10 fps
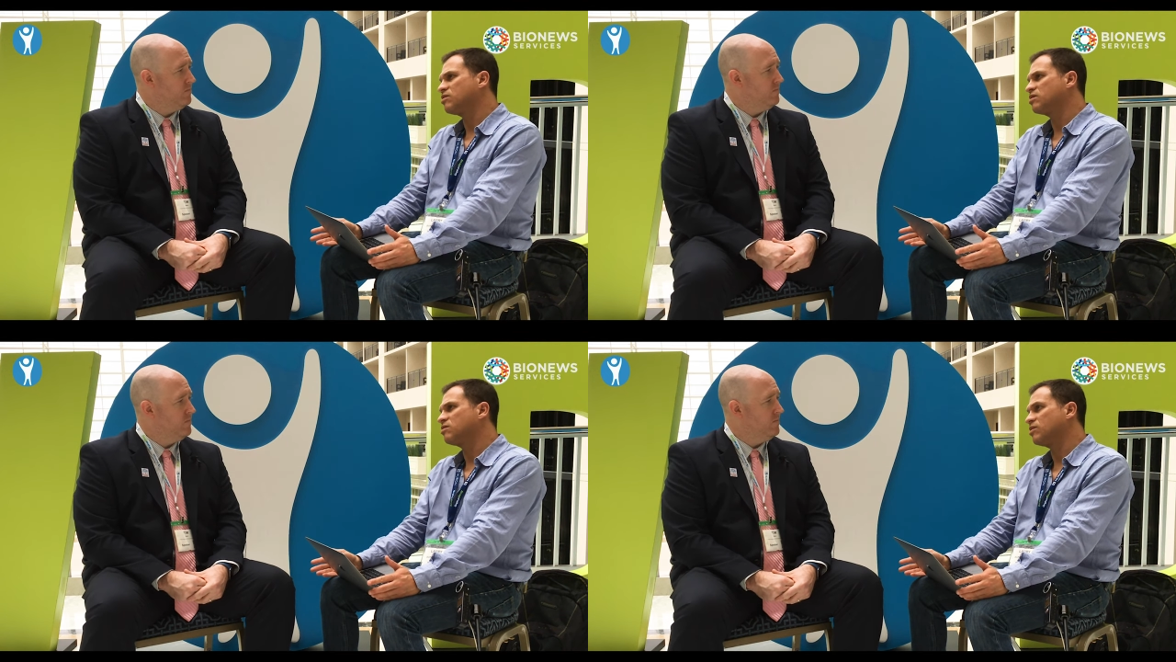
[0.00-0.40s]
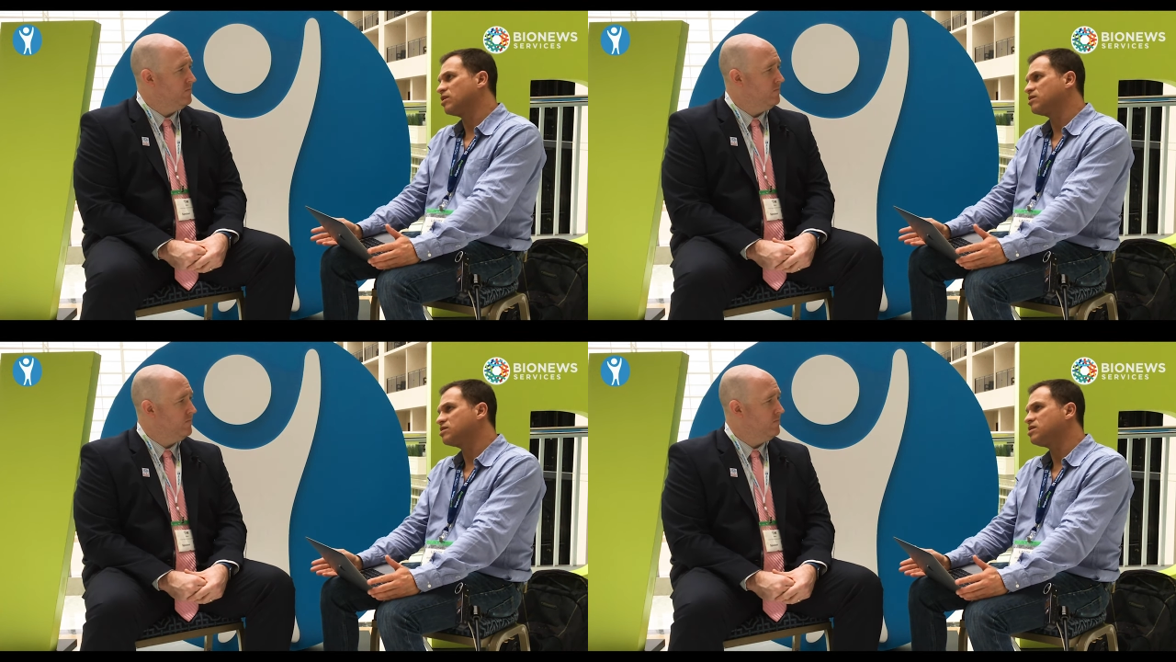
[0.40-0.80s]
Speaker 1: with rare
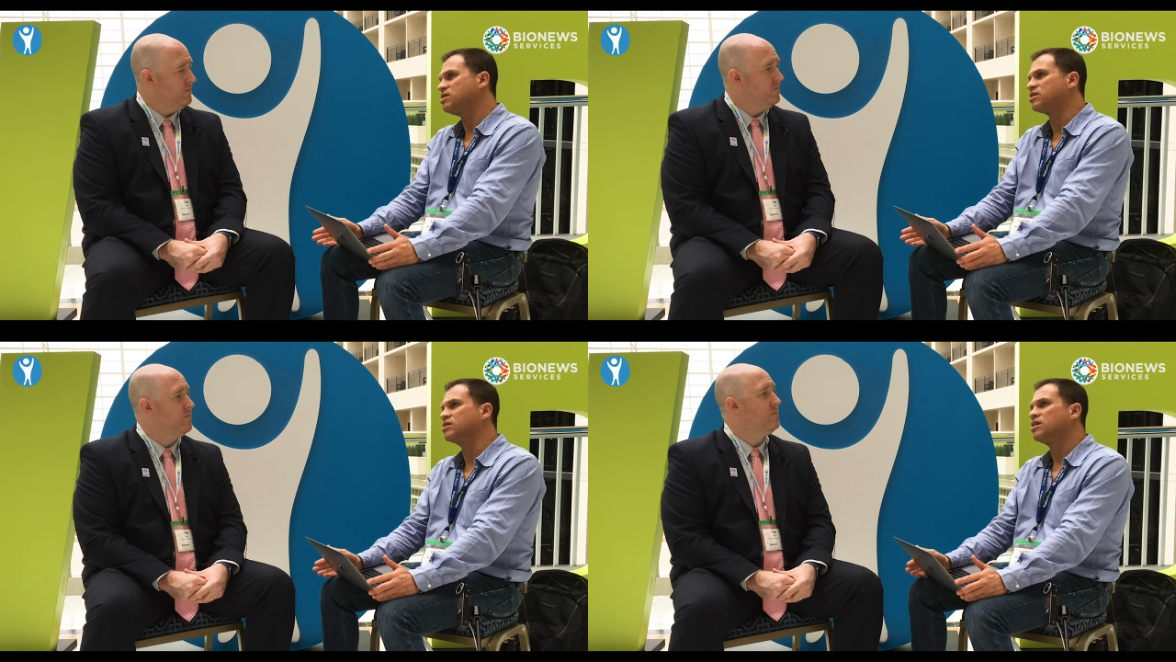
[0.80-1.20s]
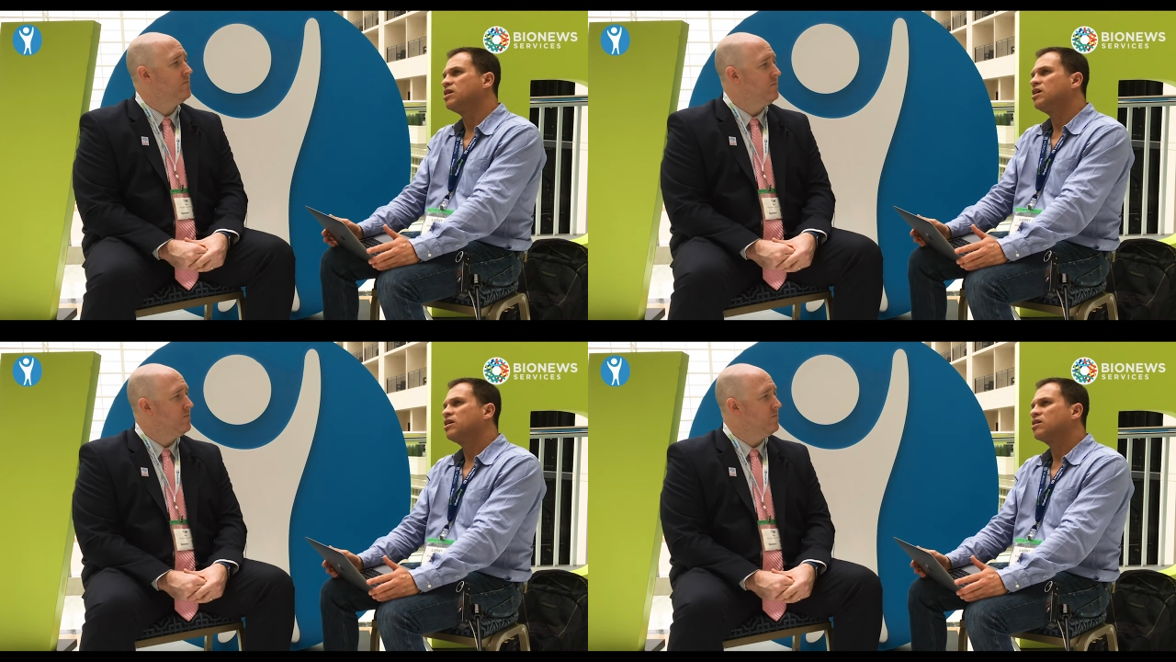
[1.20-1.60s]
diseases.
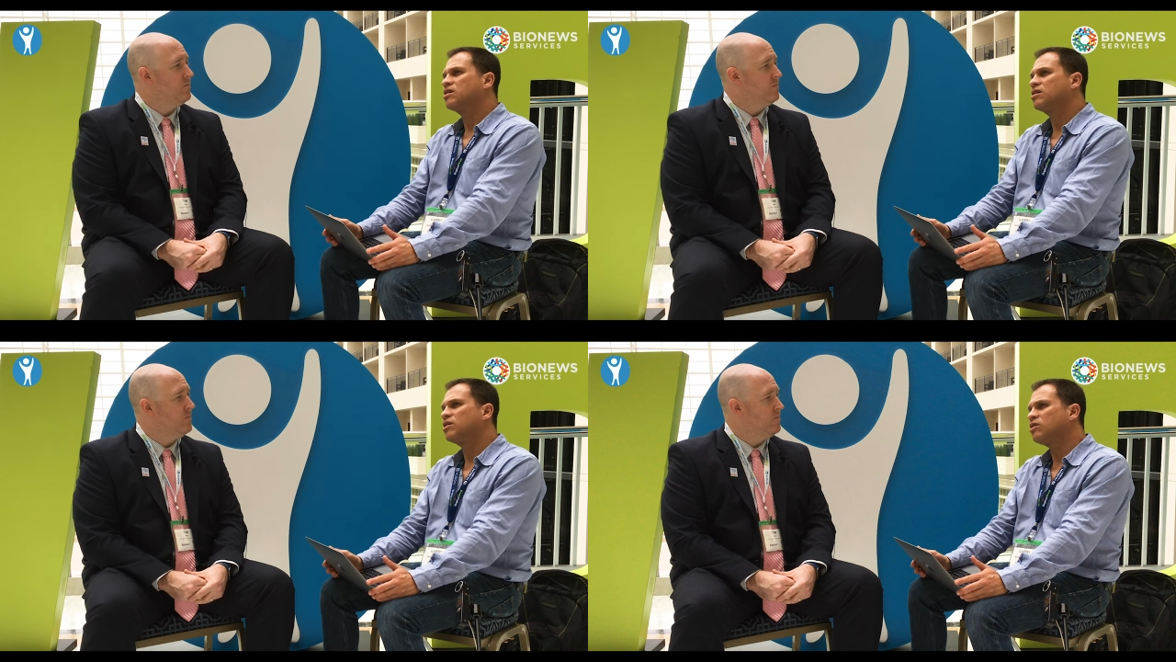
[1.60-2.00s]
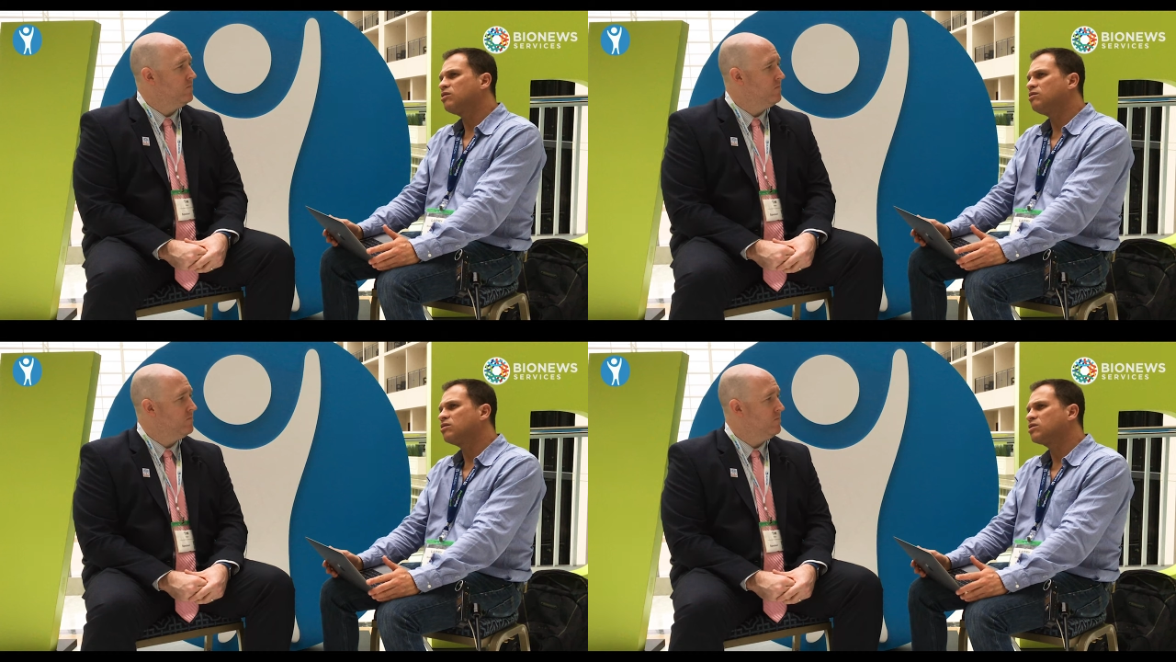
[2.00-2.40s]
Could
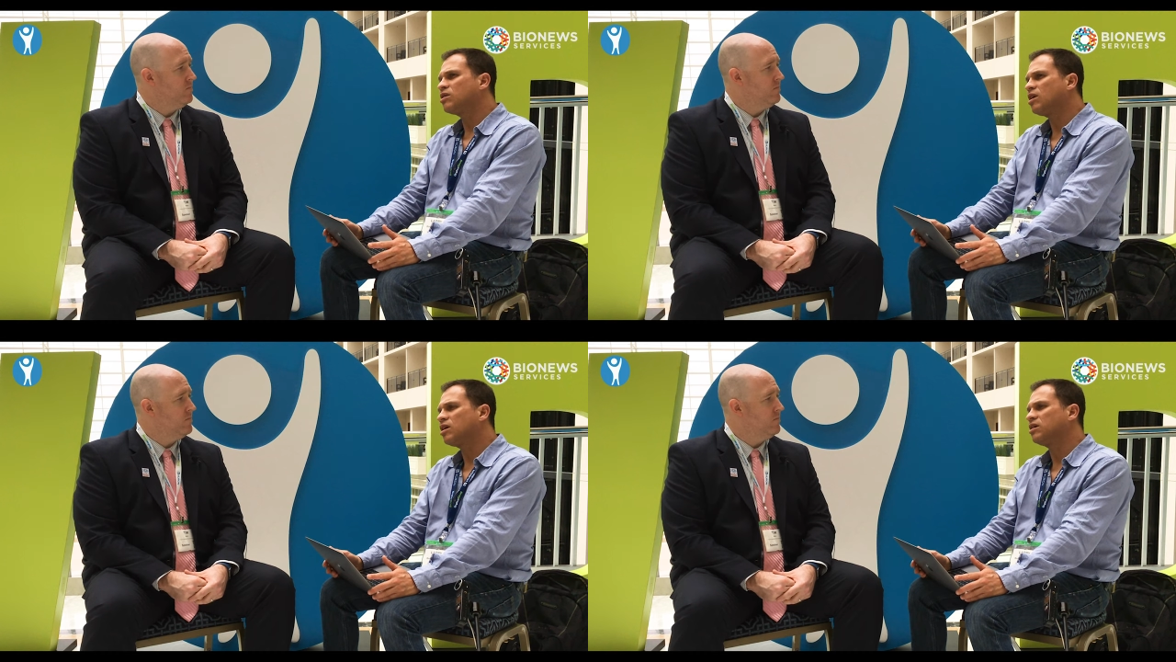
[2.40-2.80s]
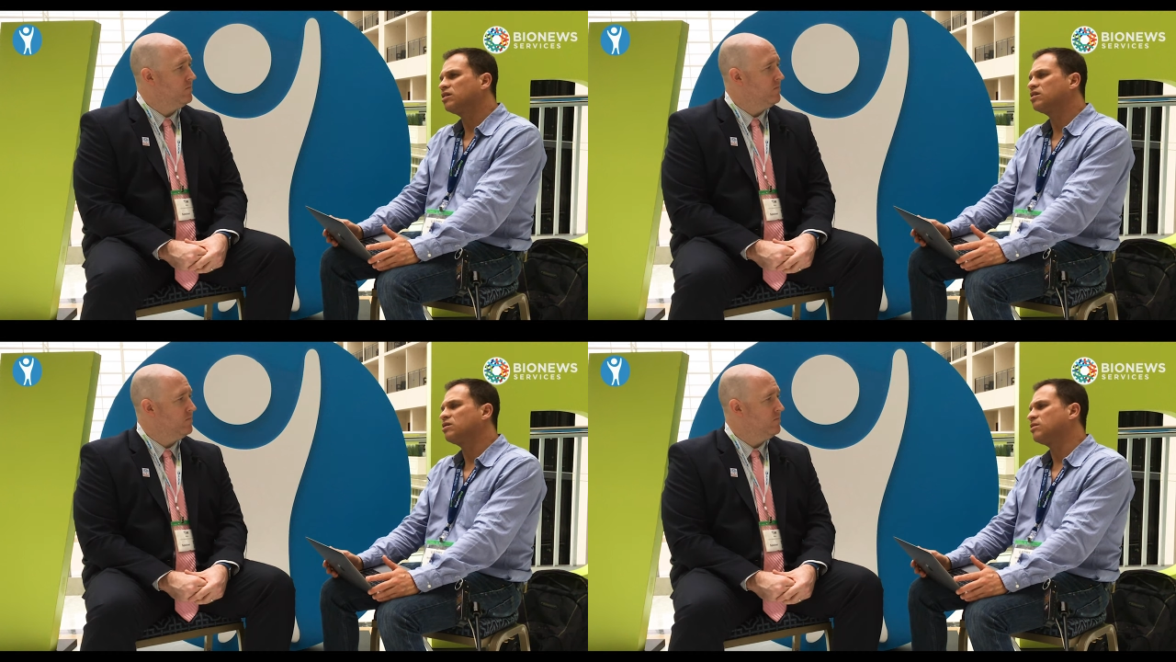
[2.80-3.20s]
you talk a
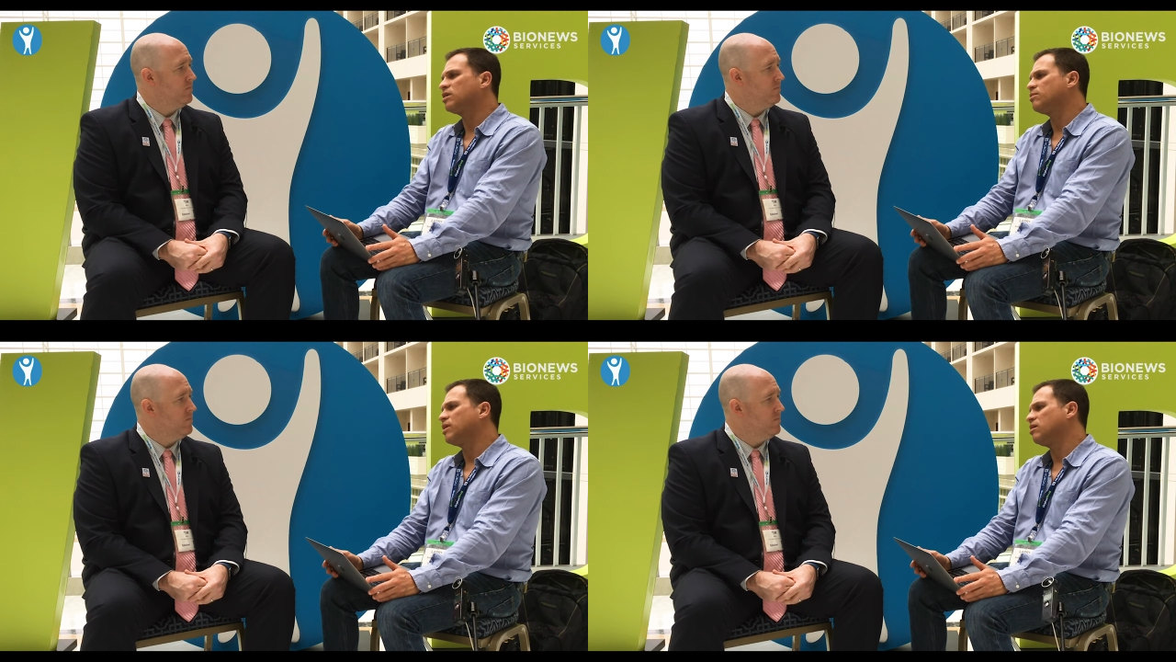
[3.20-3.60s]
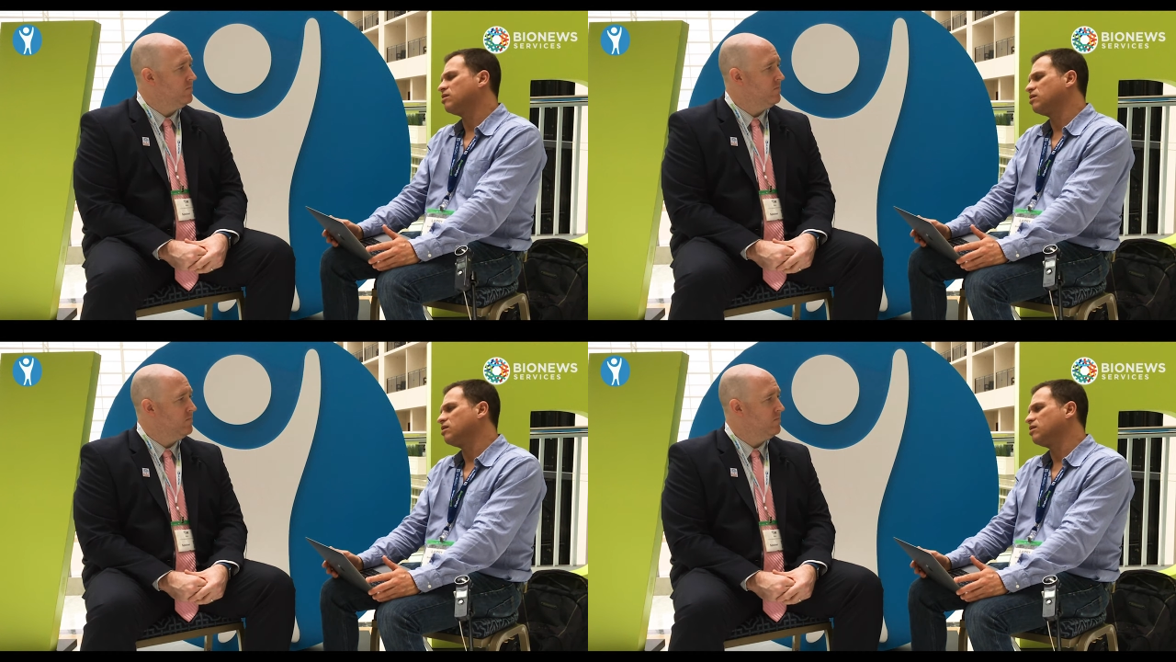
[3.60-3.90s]
little bit about